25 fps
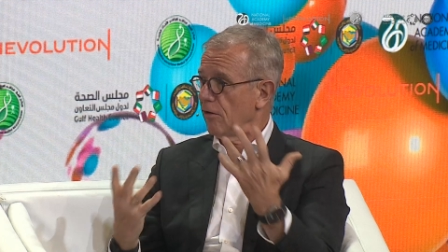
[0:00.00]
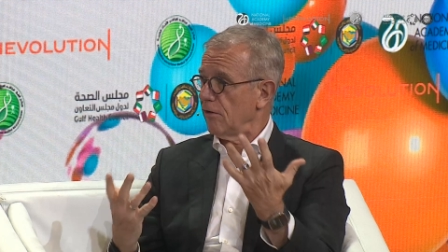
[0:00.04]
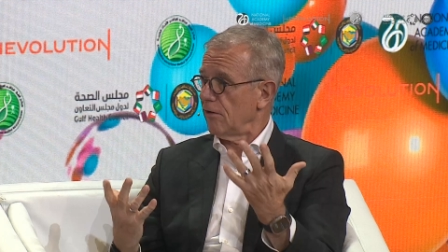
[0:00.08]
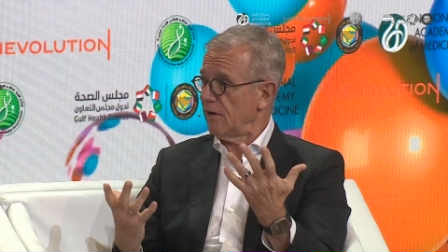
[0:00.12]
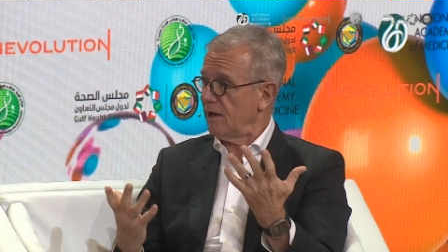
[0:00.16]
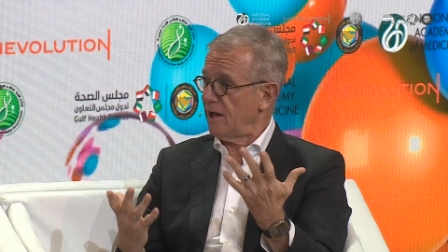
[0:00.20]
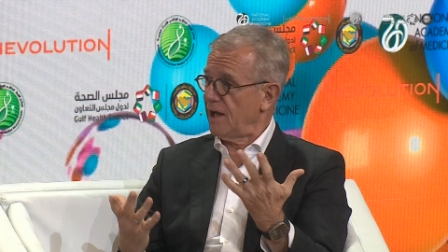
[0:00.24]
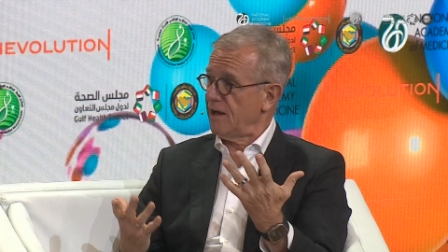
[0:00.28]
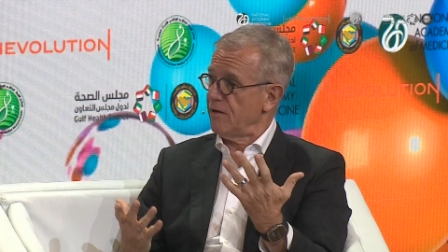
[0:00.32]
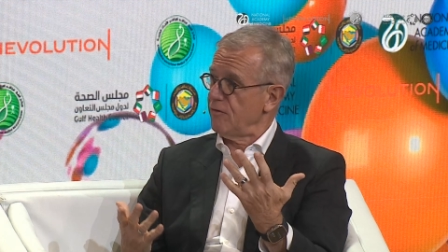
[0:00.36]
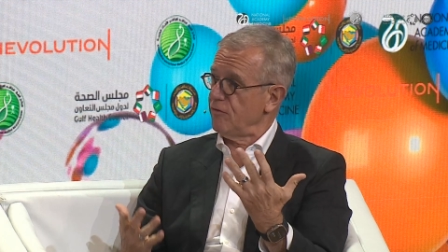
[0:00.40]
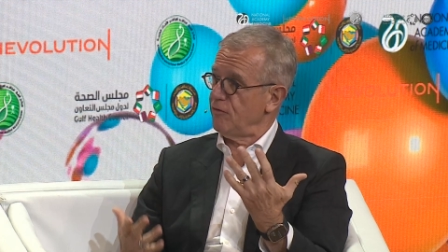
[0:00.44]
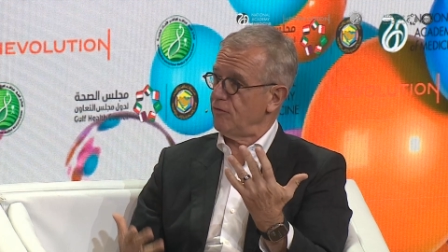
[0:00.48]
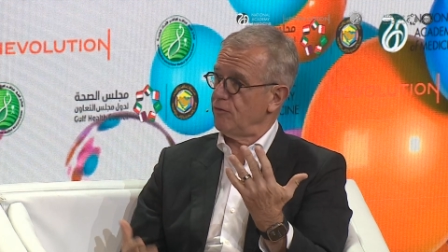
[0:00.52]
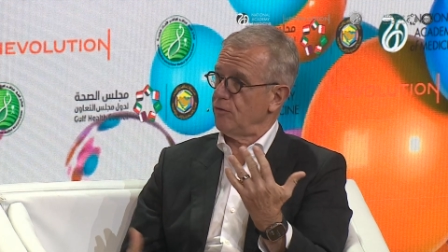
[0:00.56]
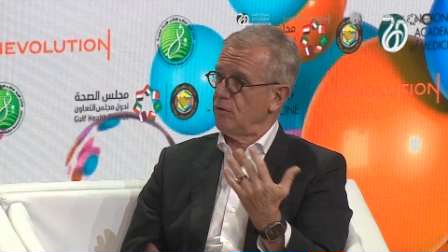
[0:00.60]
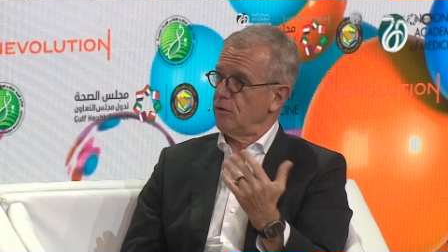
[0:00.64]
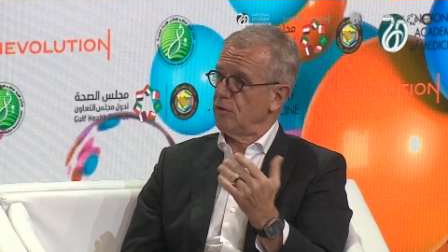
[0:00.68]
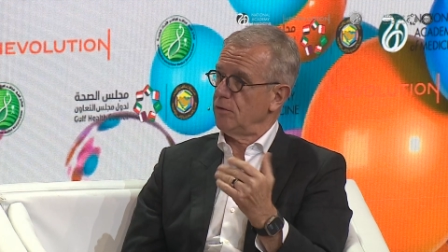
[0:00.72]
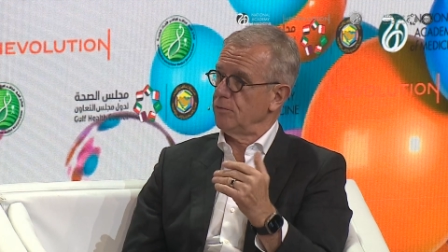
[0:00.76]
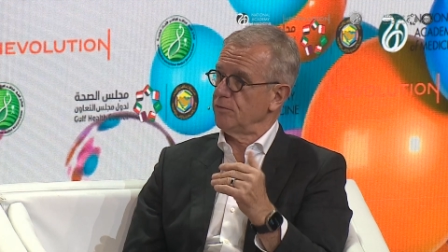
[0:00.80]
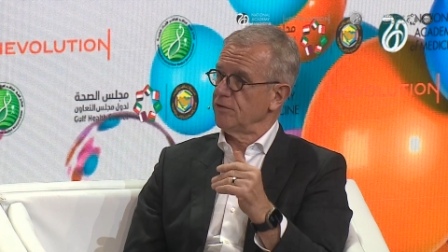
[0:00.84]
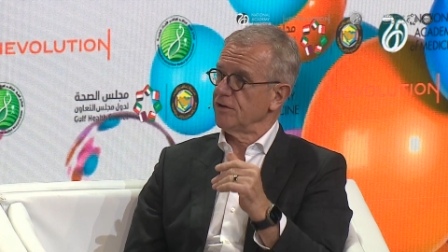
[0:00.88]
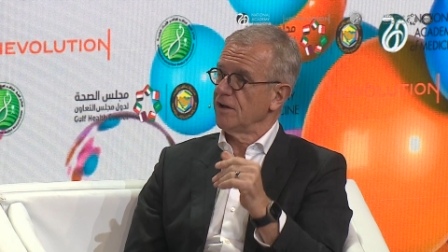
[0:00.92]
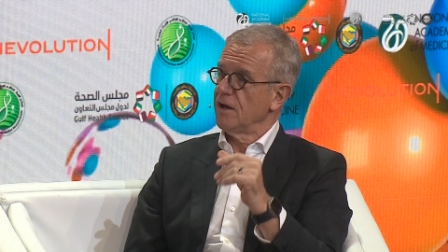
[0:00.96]
life
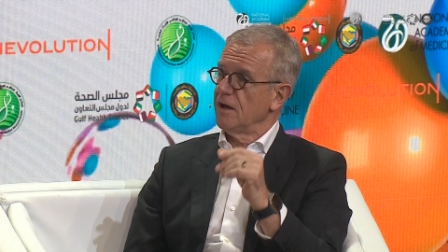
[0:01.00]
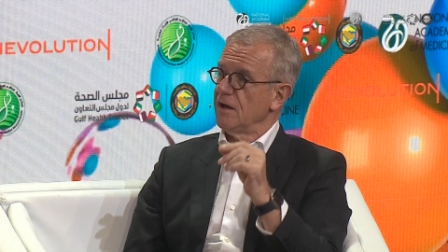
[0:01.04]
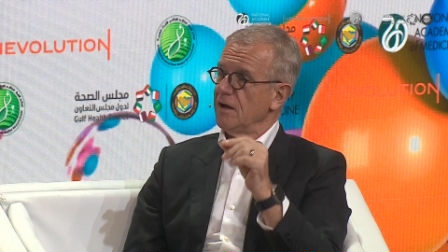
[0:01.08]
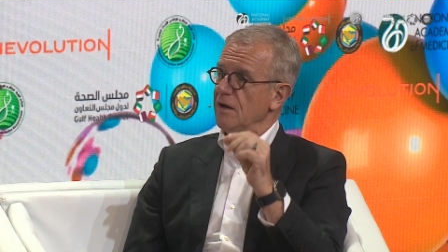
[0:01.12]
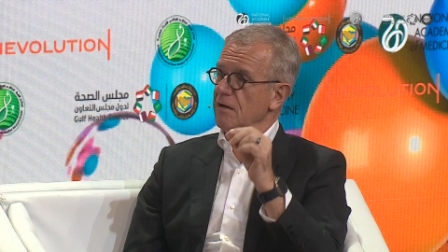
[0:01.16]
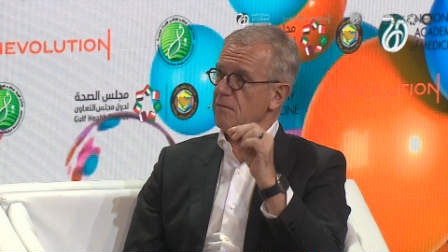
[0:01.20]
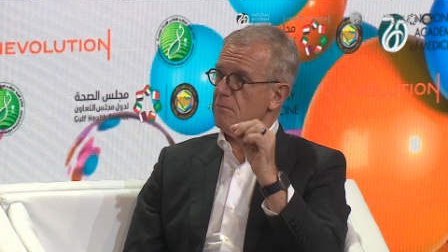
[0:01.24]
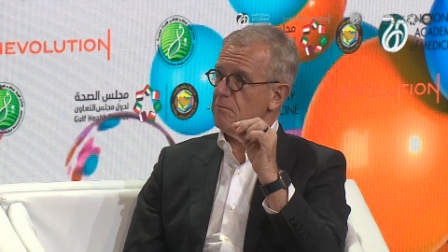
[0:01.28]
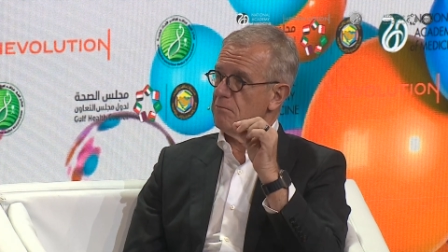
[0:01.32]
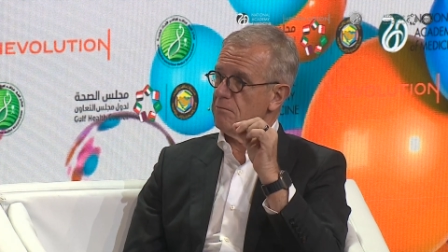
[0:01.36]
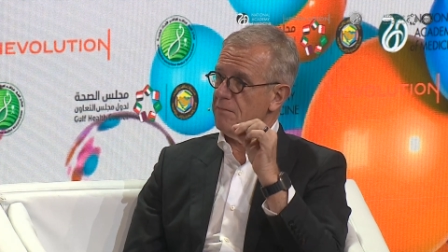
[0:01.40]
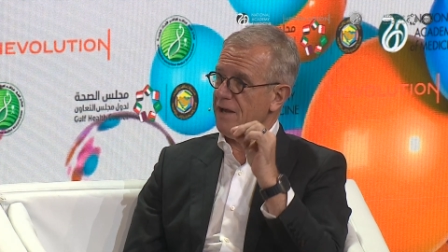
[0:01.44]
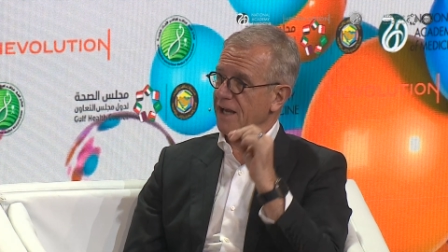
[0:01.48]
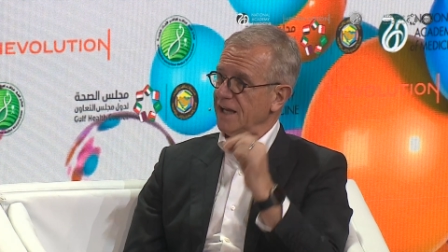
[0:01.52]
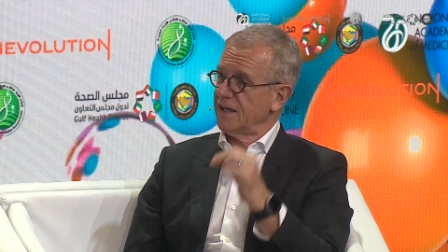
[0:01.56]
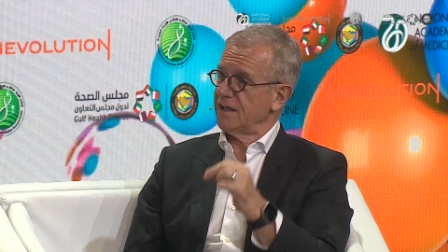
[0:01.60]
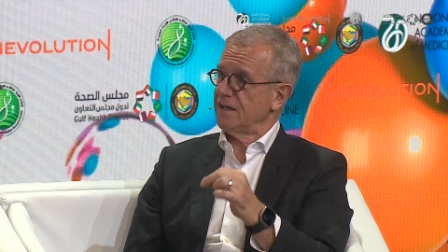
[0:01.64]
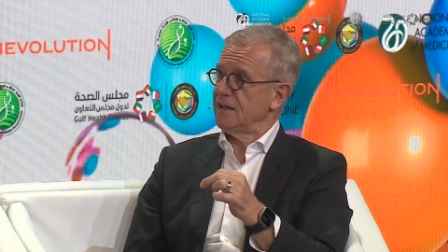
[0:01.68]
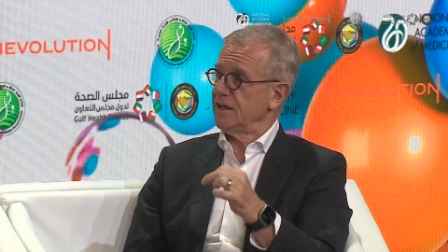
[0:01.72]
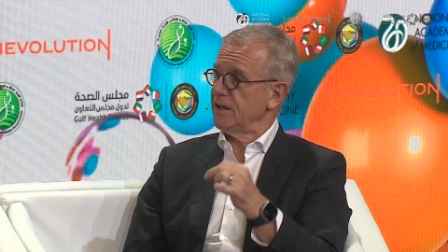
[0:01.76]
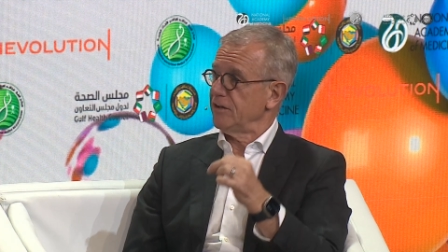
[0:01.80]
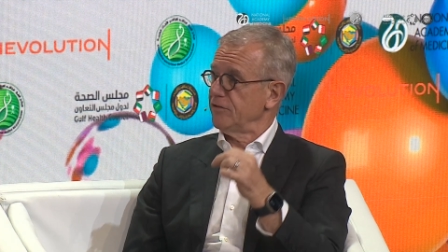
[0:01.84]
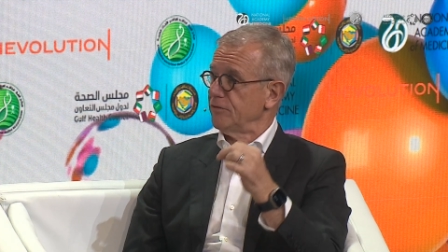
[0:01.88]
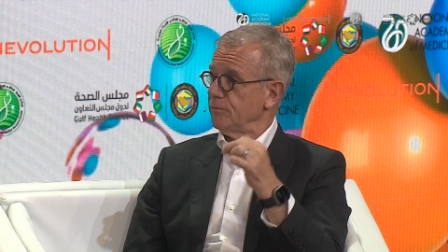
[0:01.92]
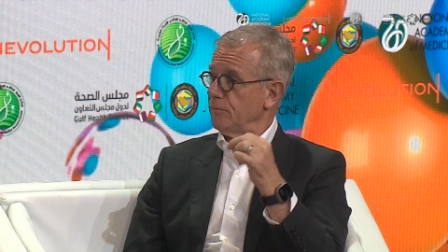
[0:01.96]
forms,
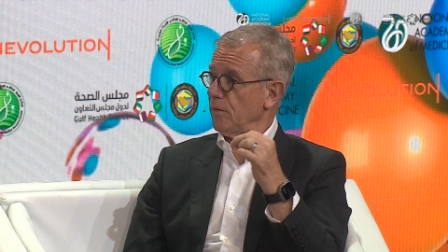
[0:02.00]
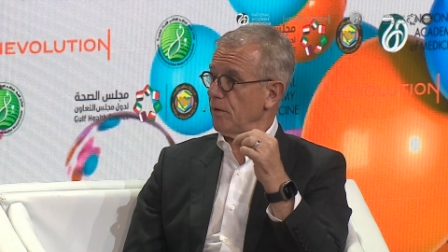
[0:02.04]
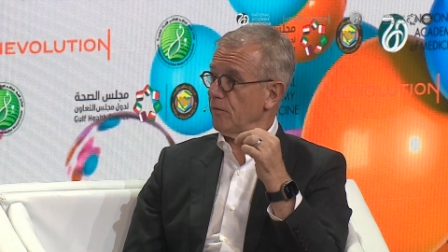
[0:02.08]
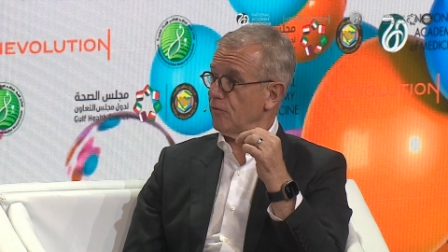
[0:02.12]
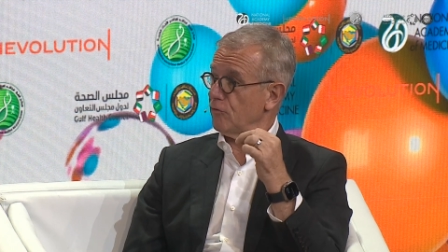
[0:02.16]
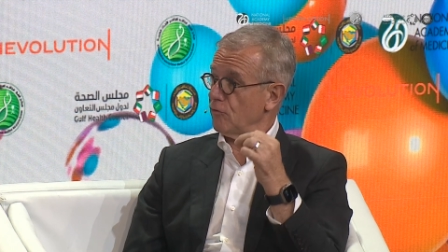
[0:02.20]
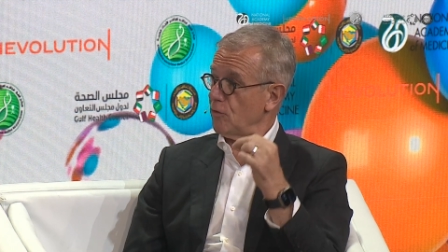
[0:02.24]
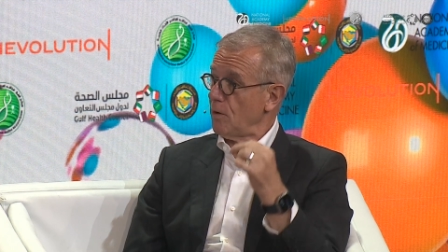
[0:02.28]
mechanism of